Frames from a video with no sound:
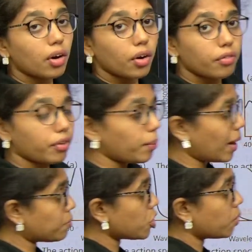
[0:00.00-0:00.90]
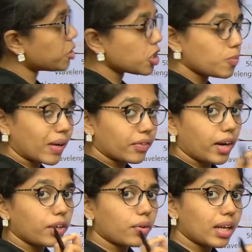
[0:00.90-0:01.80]
from absorption spectra you
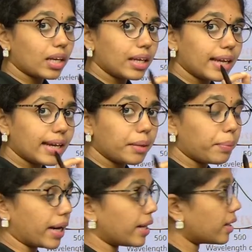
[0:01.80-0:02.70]
can clearly predict